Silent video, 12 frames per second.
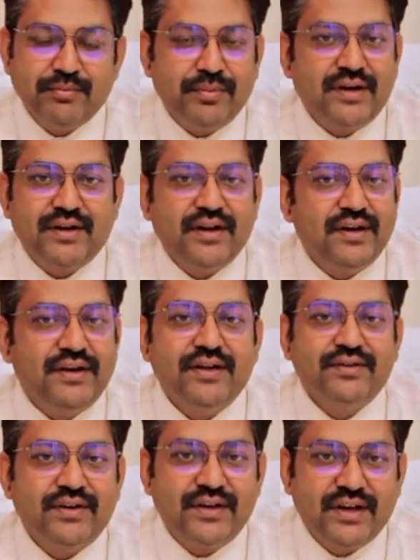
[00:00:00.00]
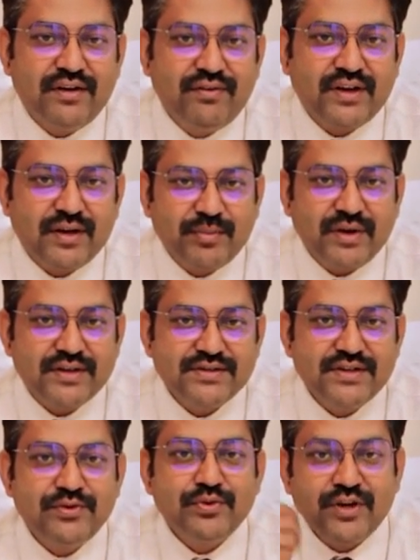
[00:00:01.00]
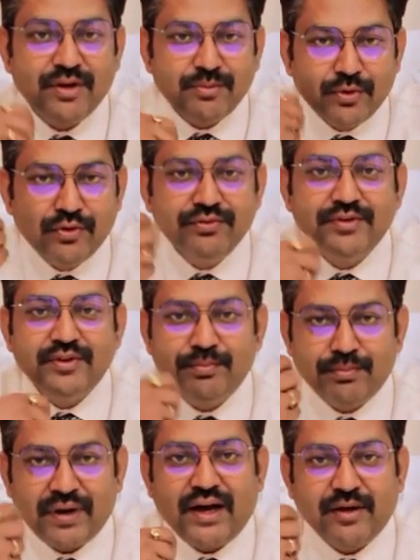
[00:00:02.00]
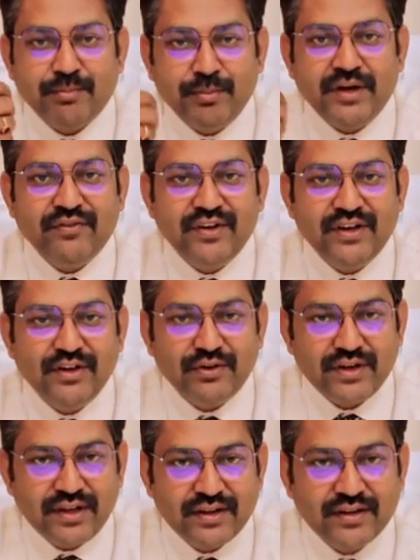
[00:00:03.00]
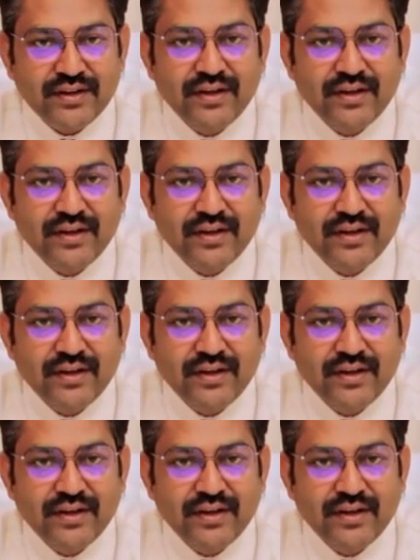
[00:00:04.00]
but it doesn't have a capacity to remove the plaque between your teeth.